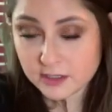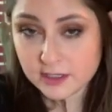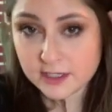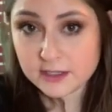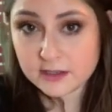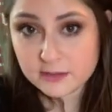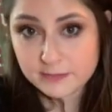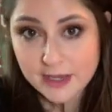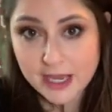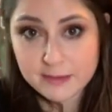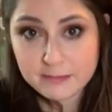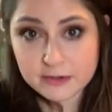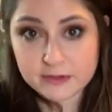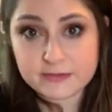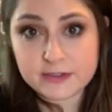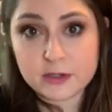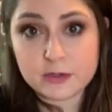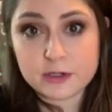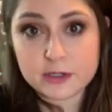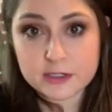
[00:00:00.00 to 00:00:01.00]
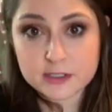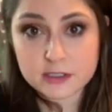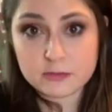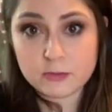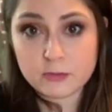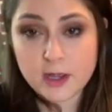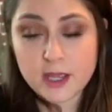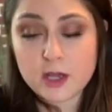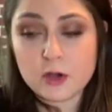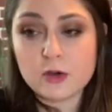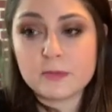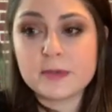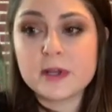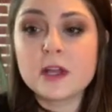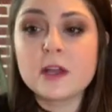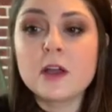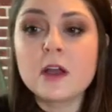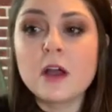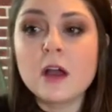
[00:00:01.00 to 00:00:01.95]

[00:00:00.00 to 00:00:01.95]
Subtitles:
the paper filters, it will help.